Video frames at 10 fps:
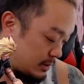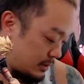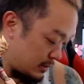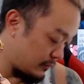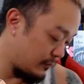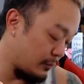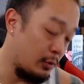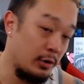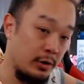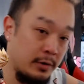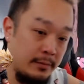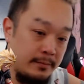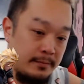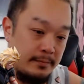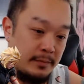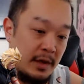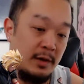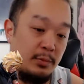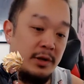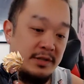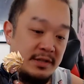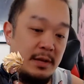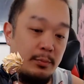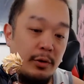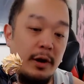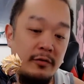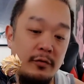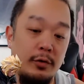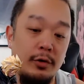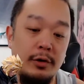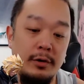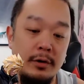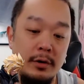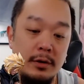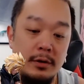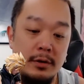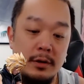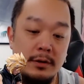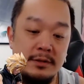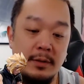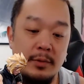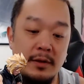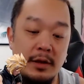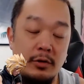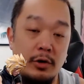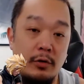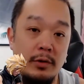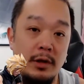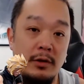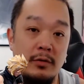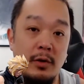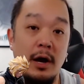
for, like, a pretty steep price for something that you're not really into.